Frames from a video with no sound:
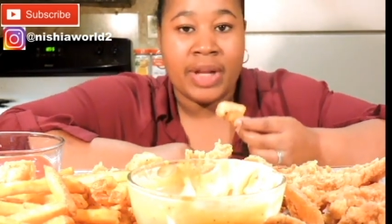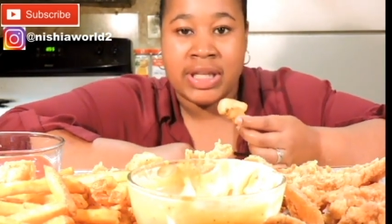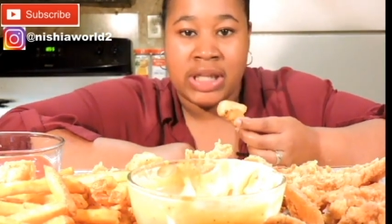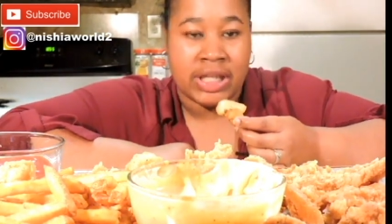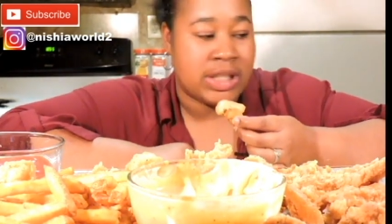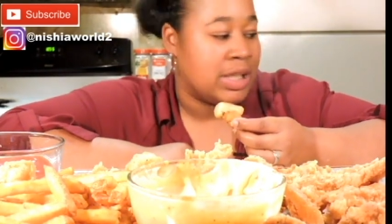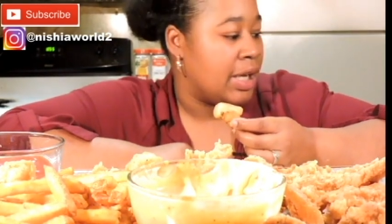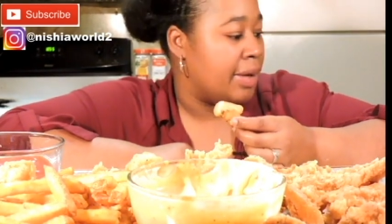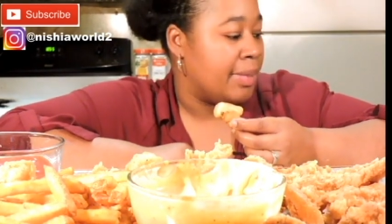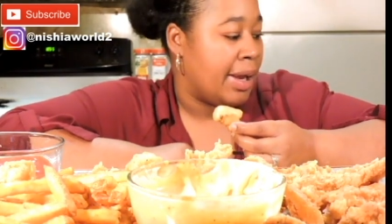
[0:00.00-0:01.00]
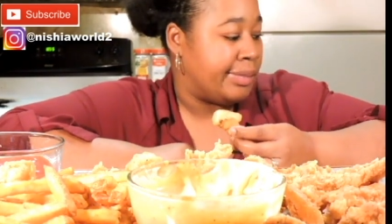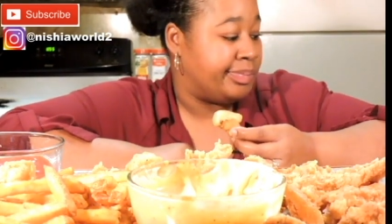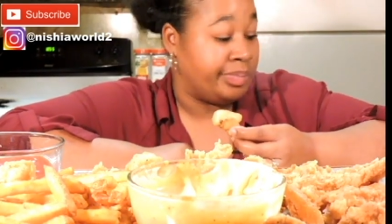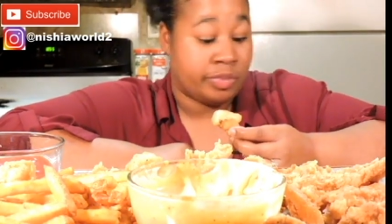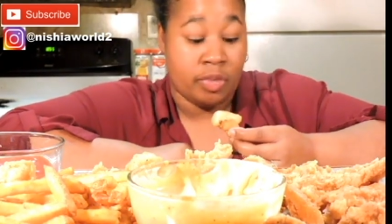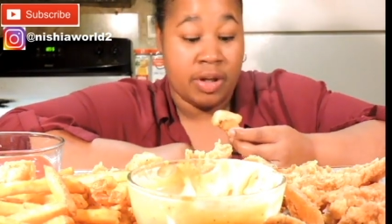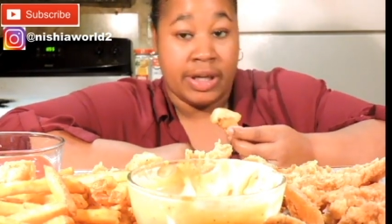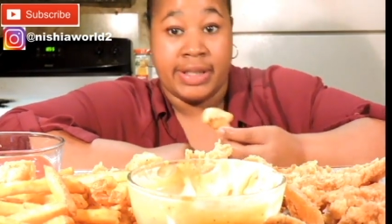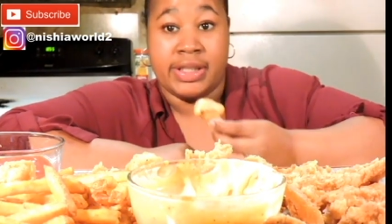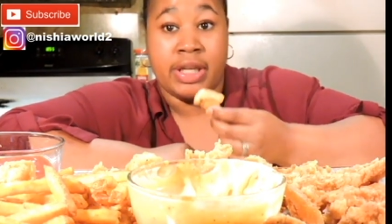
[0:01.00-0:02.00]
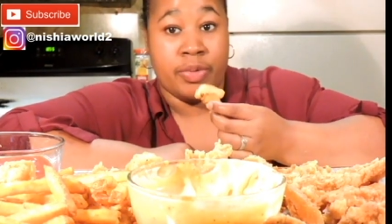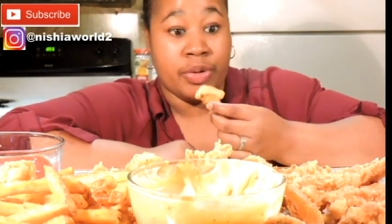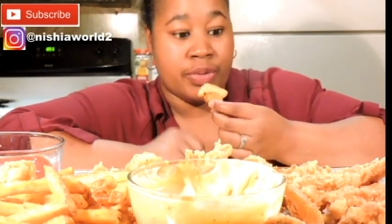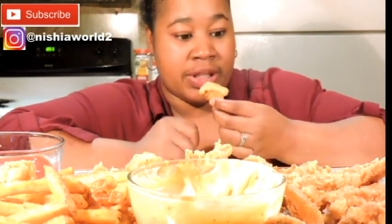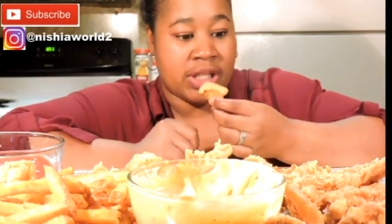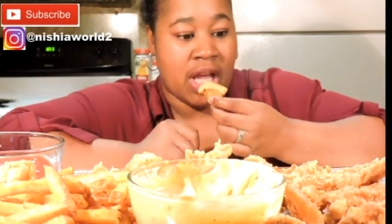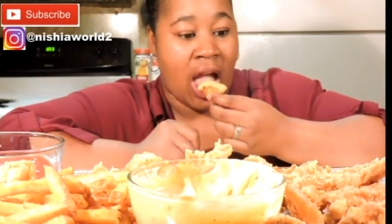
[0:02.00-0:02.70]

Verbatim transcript: it's like today I'm like, mm, what can I say? What do I say?